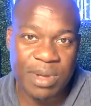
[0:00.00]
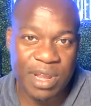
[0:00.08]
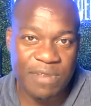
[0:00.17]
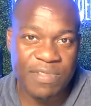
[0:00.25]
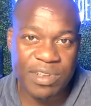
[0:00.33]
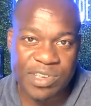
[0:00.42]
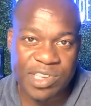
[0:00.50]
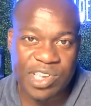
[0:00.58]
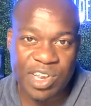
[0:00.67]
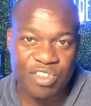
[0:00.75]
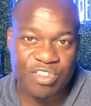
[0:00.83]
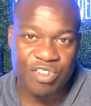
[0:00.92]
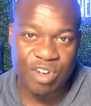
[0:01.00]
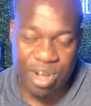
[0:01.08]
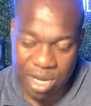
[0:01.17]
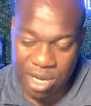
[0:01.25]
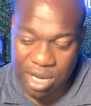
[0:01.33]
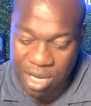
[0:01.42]
But if there's a signature
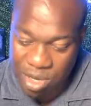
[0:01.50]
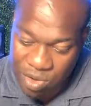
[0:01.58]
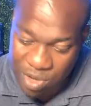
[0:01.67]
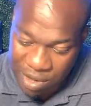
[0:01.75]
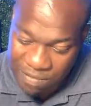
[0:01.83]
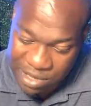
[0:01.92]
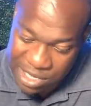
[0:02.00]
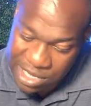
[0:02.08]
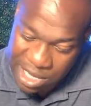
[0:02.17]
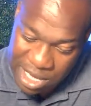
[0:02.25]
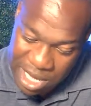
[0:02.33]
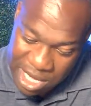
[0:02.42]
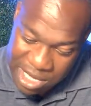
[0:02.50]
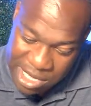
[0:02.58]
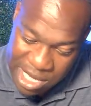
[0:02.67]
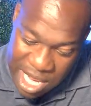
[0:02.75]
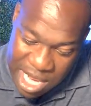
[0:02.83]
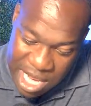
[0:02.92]
on it, then you definitely said
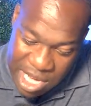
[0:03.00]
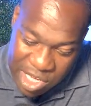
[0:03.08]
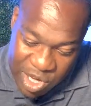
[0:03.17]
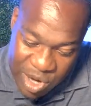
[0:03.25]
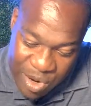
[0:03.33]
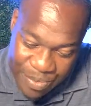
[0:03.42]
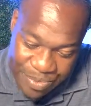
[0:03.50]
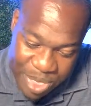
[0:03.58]
yes. So